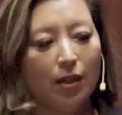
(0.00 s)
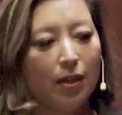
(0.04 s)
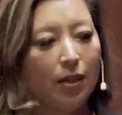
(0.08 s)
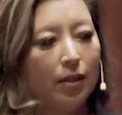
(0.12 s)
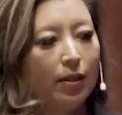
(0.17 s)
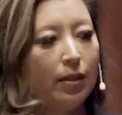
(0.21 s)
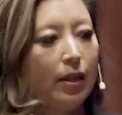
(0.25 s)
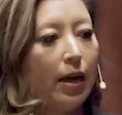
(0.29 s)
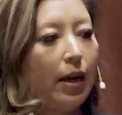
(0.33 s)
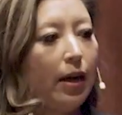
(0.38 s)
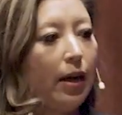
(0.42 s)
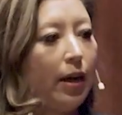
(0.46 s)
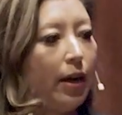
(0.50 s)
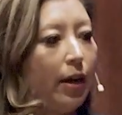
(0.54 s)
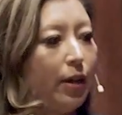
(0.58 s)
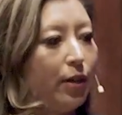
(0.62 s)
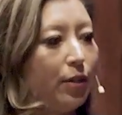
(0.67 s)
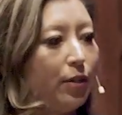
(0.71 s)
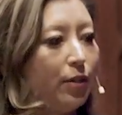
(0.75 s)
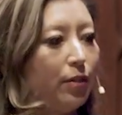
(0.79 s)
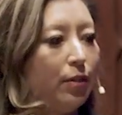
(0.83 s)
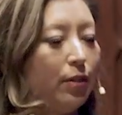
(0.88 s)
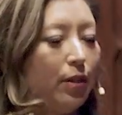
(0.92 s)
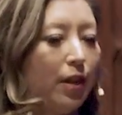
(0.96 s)
That
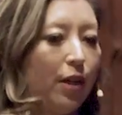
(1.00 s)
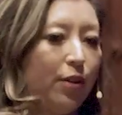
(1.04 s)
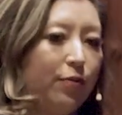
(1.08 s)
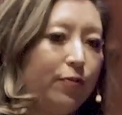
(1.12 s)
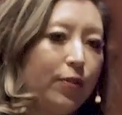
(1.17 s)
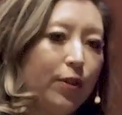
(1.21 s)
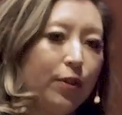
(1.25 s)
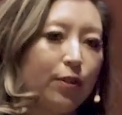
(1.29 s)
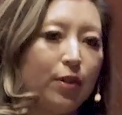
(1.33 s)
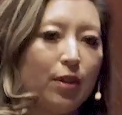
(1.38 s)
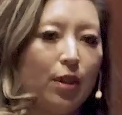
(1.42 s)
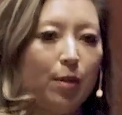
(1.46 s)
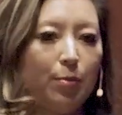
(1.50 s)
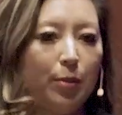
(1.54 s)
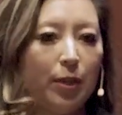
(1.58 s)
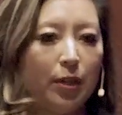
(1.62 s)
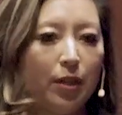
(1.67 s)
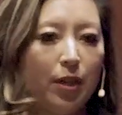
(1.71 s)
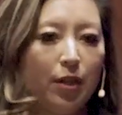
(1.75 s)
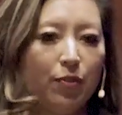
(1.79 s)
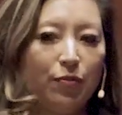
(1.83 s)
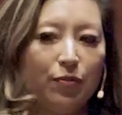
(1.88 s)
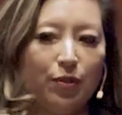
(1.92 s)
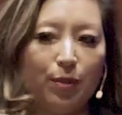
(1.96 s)
anger I felt coming
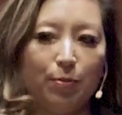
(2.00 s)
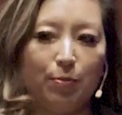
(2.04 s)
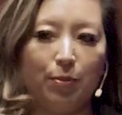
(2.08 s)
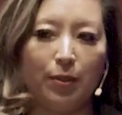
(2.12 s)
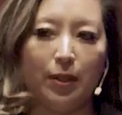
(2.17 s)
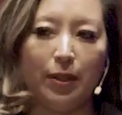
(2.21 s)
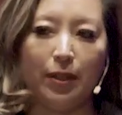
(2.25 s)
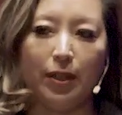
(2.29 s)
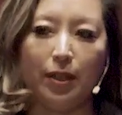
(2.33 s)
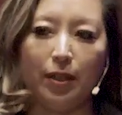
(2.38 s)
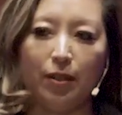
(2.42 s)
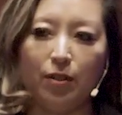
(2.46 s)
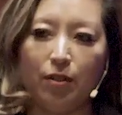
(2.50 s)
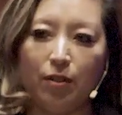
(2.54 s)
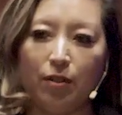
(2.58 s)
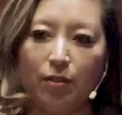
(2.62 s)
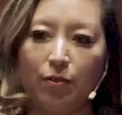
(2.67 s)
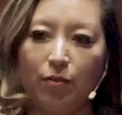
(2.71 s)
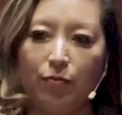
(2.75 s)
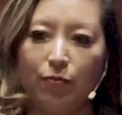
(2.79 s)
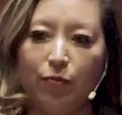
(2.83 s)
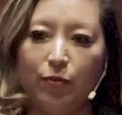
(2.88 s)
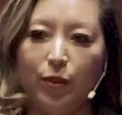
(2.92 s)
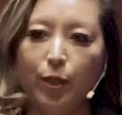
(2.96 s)
off the plane
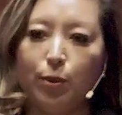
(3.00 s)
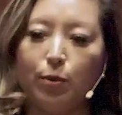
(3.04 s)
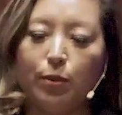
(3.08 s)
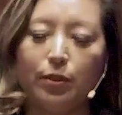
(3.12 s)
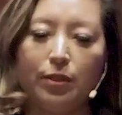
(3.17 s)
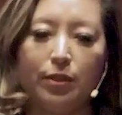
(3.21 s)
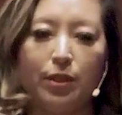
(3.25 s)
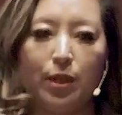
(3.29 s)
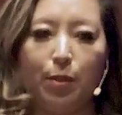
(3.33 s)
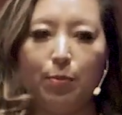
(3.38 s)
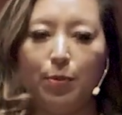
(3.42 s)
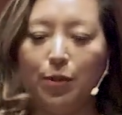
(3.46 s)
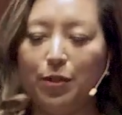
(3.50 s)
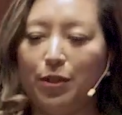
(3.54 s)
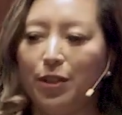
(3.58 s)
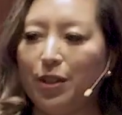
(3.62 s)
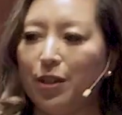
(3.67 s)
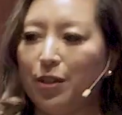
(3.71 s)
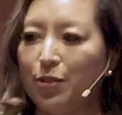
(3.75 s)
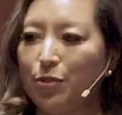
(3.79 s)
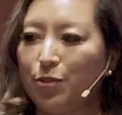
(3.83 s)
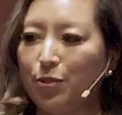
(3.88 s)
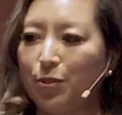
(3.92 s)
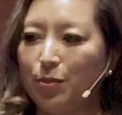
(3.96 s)
fueled temper
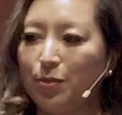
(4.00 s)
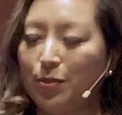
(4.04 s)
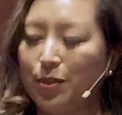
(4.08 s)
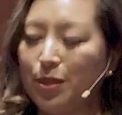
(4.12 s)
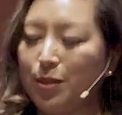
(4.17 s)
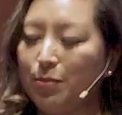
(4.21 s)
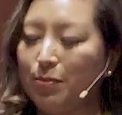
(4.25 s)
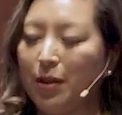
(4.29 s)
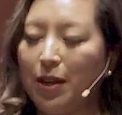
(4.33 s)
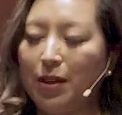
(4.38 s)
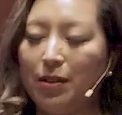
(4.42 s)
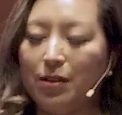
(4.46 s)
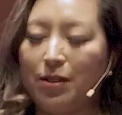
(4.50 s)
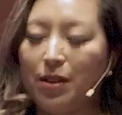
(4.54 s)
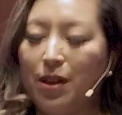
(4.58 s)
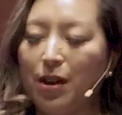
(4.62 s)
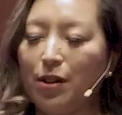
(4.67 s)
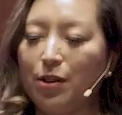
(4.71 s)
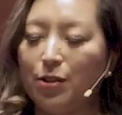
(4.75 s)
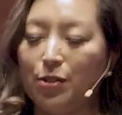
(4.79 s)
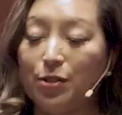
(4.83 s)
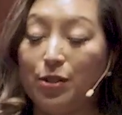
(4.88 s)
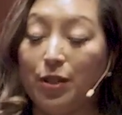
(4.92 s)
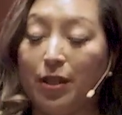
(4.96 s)
tantrums my
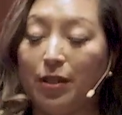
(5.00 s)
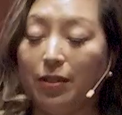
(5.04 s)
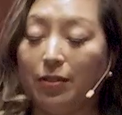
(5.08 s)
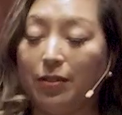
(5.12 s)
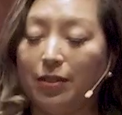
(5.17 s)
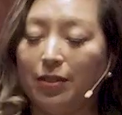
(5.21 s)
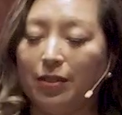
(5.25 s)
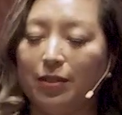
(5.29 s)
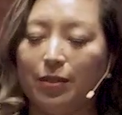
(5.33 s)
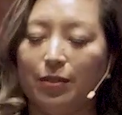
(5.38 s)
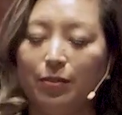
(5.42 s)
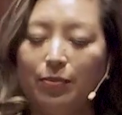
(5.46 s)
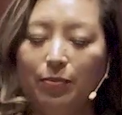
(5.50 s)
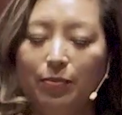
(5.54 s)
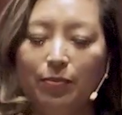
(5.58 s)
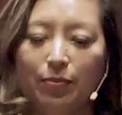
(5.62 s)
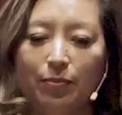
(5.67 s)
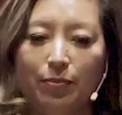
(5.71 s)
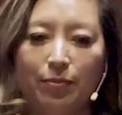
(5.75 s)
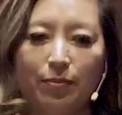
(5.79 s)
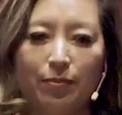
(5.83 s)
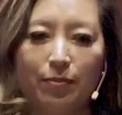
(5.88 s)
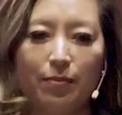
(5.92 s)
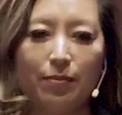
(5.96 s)
entire childhood.
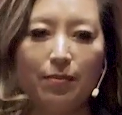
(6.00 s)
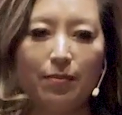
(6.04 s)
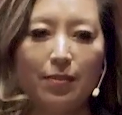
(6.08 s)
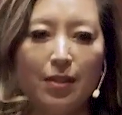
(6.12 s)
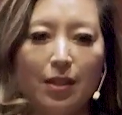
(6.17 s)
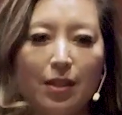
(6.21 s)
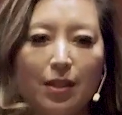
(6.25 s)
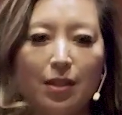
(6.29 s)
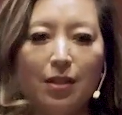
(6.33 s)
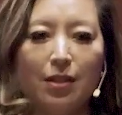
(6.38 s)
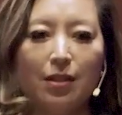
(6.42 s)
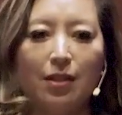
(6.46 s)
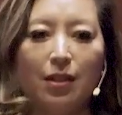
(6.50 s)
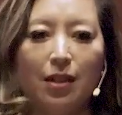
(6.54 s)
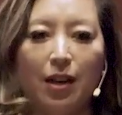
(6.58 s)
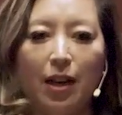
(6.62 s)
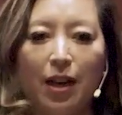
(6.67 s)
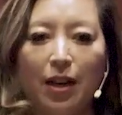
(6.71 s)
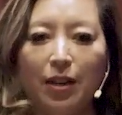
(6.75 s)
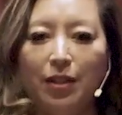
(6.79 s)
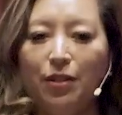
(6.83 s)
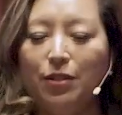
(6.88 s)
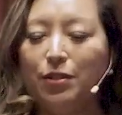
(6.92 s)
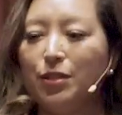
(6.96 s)
I
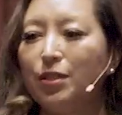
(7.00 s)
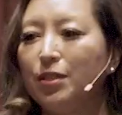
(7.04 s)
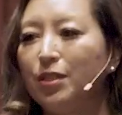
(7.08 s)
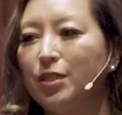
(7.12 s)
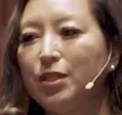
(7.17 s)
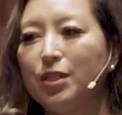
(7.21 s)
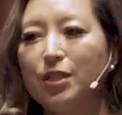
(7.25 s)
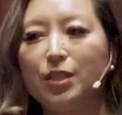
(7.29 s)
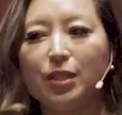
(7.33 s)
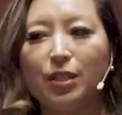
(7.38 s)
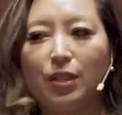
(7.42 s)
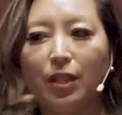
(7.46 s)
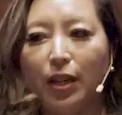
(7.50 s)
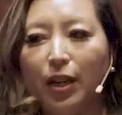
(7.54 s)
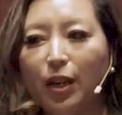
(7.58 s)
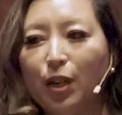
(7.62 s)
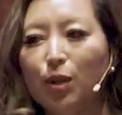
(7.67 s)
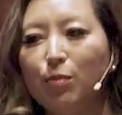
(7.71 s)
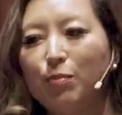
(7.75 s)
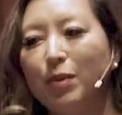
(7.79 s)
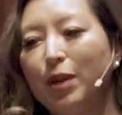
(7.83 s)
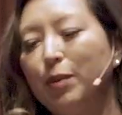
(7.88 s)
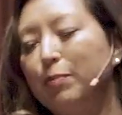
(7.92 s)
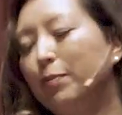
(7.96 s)
used to slam
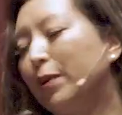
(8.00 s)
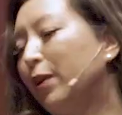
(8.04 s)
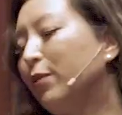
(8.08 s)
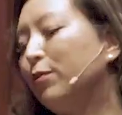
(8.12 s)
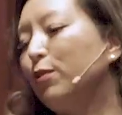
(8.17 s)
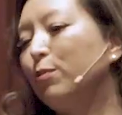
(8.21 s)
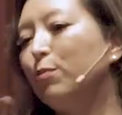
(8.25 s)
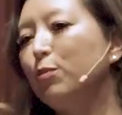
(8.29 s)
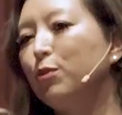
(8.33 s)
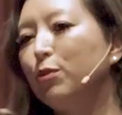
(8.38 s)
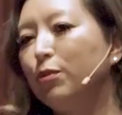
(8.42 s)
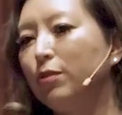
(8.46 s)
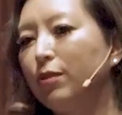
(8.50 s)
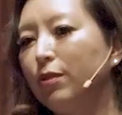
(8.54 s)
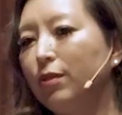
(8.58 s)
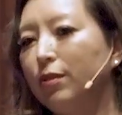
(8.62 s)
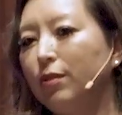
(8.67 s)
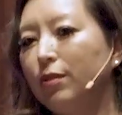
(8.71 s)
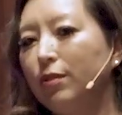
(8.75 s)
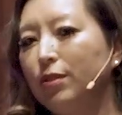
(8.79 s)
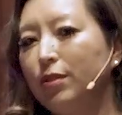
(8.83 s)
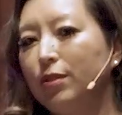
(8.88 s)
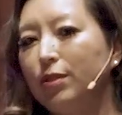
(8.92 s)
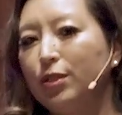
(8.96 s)
my bedroom
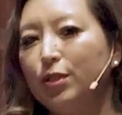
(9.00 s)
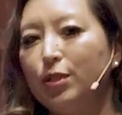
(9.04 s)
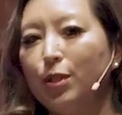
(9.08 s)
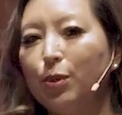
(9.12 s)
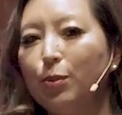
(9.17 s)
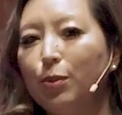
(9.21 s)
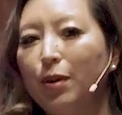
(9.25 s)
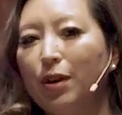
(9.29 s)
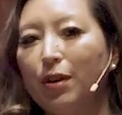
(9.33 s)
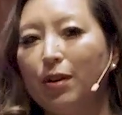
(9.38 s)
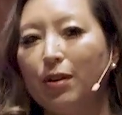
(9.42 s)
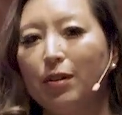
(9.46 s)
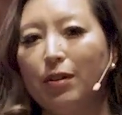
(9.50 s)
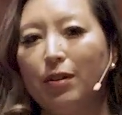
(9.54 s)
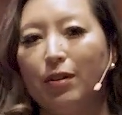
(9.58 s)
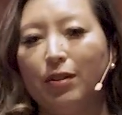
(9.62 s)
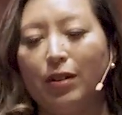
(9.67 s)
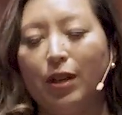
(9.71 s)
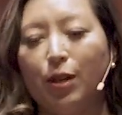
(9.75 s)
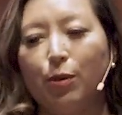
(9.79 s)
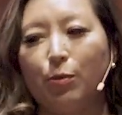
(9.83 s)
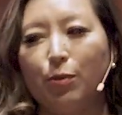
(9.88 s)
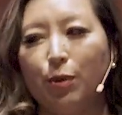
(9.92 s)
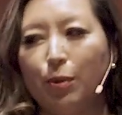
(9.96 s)
door so hard
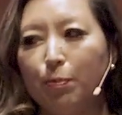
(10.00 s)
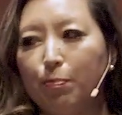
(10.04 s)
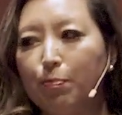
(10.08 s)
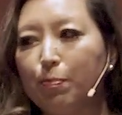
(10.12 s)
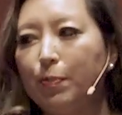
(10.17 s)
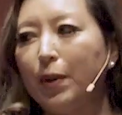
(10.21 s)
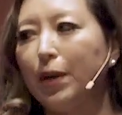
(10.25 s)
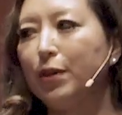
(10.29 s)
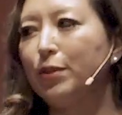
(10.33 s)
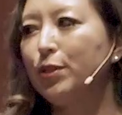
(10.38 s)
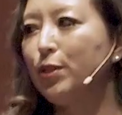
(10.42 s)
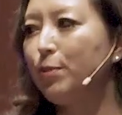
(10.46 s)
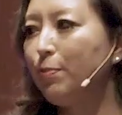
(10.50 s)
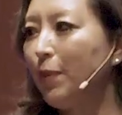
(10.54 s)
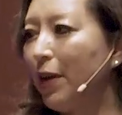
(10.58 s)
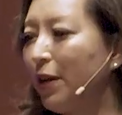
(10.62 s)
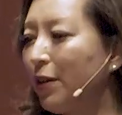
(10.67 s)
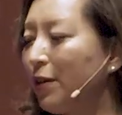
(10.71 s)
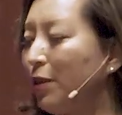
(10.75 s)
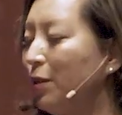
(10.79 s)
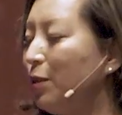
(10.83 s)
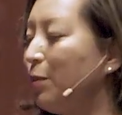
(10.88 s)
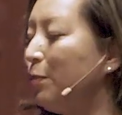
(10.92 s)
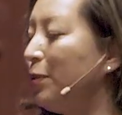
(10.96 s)
it would bounce back
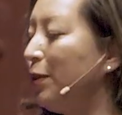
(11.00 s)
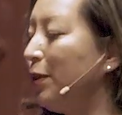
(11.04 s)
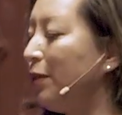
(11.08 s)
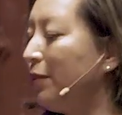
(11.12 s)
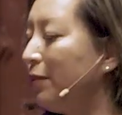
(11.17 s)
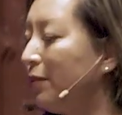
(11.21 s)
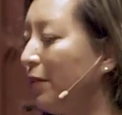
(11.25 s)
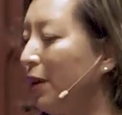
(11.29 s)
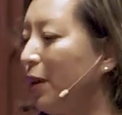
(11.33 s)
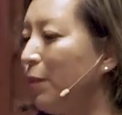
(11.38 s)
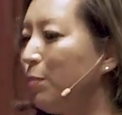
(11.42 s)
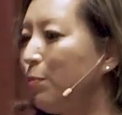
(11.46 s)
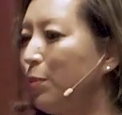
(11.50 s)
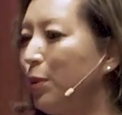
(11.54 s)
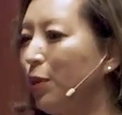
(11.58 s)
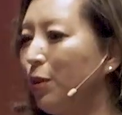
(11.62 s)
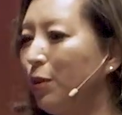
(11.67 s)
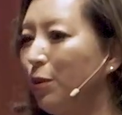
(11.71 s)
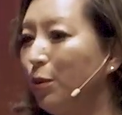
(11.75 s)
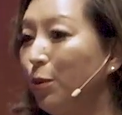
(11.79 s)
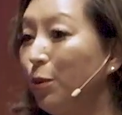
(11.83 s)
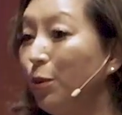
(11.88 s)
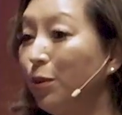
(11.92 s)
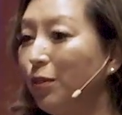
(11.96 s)
open and put a
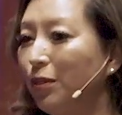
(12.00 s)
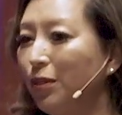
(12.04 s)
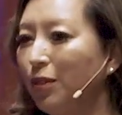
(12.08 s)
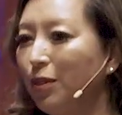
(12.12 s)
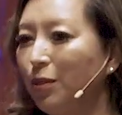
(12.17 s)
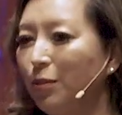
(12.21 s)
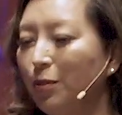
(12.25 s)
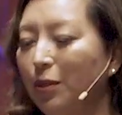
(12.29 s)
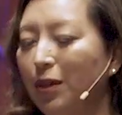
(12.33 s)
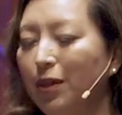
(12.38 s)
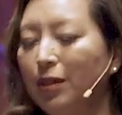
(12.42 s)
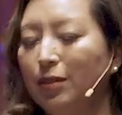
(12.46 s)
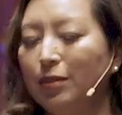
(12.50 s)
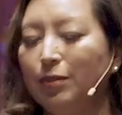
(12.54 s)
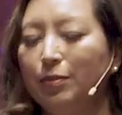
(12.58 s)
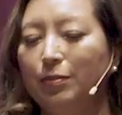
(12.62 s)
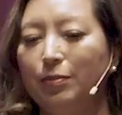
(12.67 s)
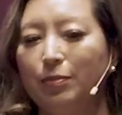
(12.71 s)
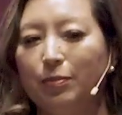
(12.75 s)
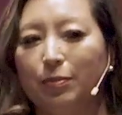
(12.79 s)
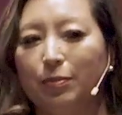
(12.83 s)
hole in the wall.